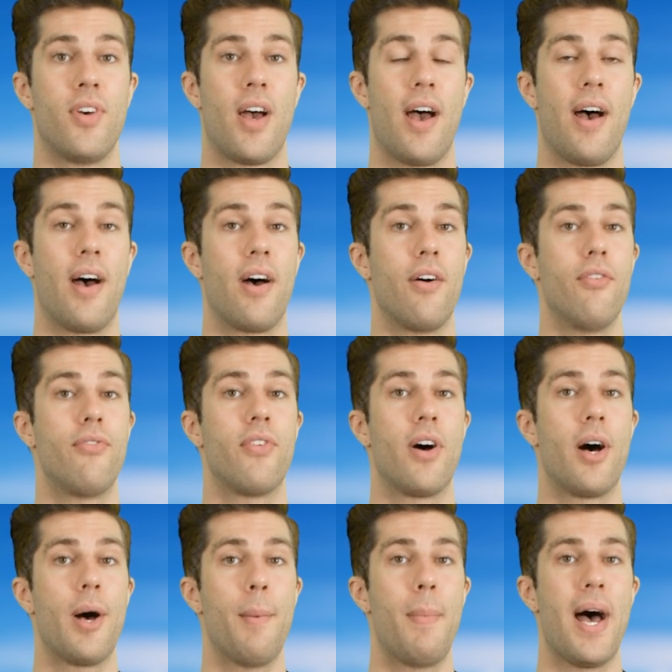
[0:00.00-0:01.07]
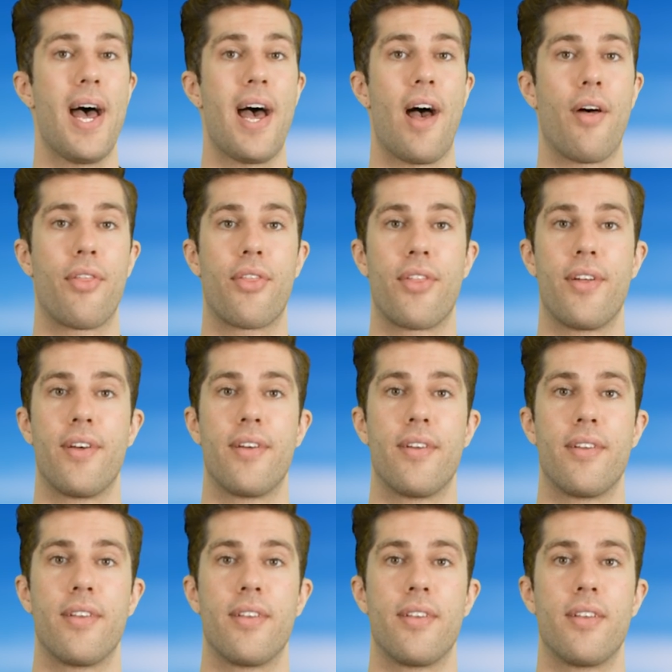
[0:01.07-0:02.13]
Have a bath.
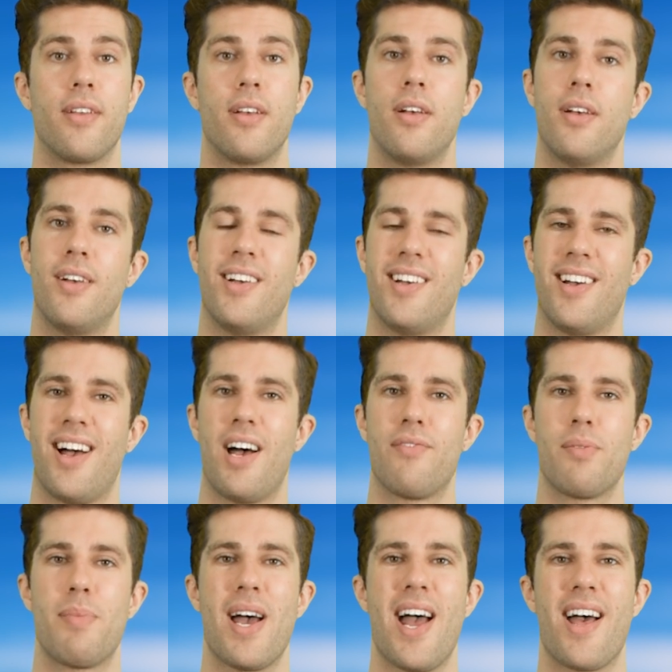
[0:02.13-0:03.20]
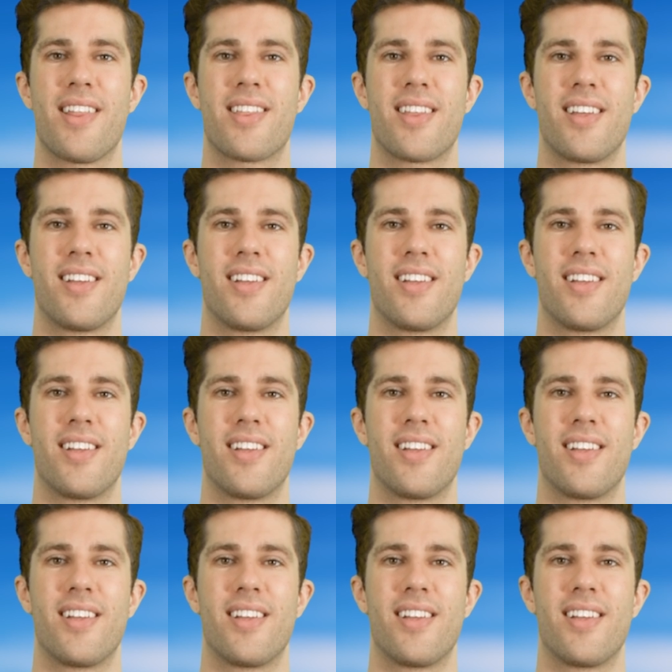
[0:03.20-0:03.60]
Have a bath.